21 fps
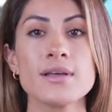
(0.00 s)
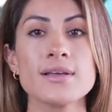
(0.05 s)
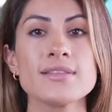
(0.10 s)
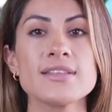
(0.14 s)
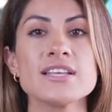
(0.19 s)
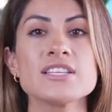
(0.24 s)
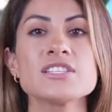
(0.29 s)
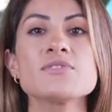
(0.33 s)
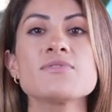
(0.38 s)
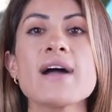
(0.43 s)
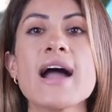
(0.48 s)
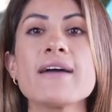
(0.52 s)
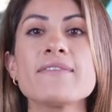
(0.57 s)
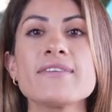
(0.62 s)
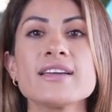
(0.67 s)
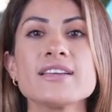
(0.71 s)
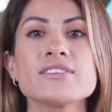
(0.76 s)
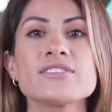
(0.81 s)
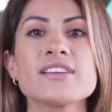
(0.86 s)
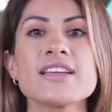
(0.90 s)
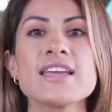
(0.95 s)
This
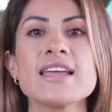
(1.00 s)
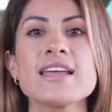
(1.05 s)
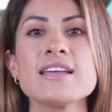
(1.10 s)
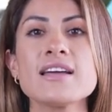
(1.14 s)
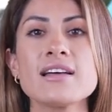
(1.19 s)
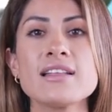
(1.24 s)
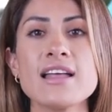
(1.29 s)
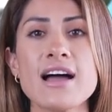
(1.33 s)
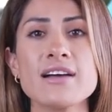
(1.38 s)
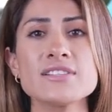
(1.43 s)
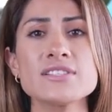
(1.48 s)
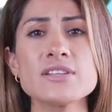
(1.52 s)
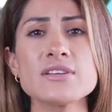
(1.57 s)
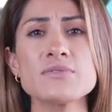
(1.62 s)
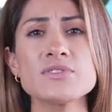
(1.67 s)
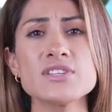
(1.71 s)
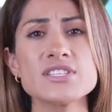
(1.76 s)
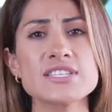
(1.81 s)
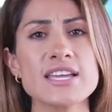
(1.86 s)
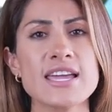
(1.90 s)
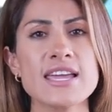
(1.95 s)
rapid feeding allows them
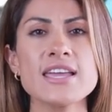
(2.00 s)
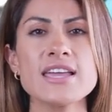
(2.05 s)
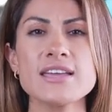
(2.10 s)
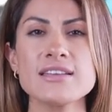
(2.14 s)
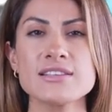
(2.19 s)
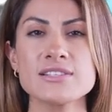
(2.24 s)
to take in